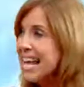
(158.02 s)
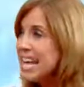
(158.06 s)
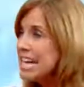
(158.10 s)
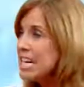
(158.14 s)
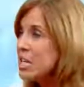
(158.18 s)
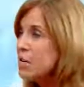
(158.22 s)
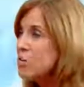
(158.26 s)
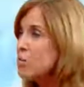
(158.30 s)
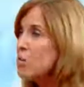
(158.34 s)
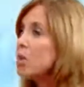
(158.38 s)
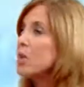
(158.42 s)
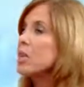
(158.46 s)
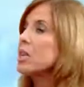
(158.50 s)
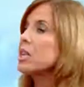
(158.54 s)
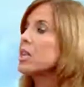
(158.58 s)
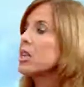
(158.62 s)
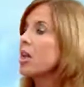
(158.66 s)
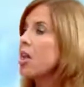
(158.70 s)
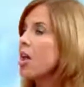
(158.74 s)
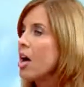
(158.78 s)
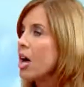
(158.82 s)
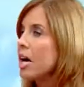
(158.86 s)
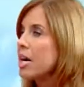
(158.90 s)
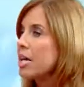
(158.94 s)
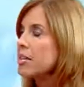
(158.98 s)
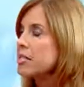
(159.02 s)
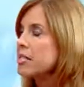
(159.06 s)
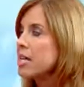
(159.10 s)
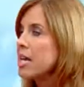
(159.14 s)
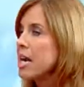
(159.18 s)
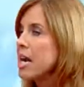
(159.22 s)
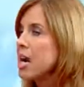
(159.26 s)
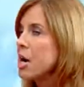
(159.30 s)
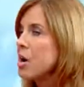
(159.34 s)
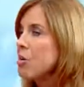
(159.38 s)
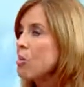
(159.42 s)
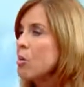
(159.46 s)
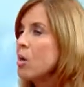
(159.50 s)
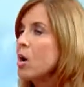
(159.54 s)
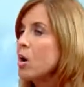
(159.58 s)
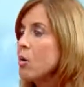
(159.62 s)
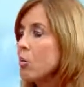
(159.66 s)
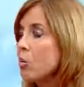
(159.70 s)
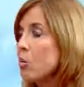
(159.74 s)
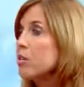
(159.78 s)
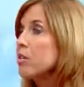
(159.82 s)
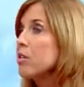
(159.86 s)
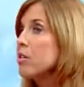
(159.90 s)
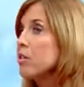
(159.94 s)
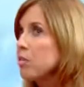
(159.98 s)
anyone lying down
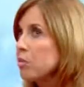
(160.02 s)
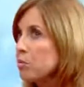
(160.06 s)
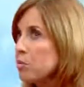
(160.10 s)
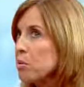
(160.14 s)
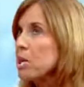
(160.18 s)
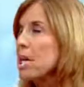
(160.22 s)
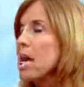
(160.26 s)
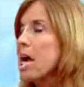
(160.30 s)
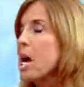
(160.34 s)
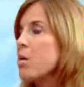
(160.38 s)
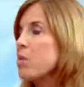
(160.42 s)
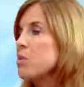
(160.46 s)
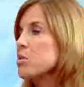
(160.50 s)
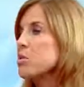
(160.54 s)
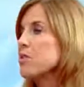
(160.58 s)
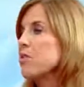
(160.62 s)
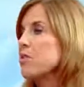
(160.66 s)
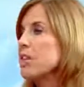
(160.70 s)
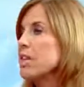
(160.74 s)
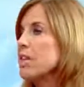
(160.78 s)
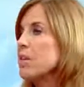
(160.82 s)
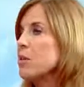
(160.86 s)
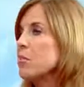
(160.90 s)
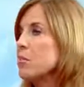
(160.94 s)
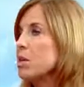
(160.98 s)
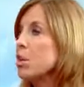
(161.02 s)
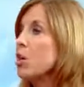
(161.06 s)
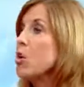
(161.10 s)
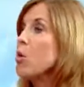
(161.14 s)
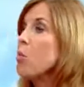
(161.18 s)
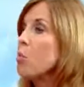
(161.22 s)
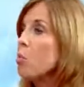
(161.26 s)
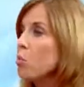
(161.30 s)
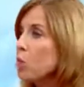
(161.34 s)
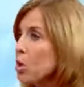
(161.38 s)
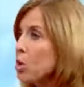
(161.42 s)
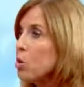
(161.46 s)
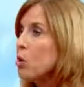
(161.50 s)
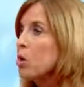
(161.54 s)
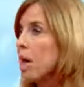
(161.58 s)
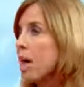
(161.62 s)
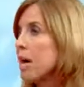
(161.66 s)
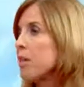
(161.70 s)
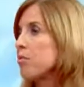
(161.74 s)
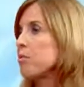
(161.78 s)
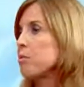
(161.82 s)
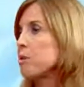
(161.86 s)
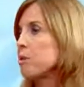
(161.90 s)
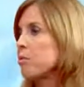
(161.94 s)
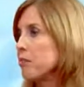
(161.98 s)
within three hours of eating a meal will have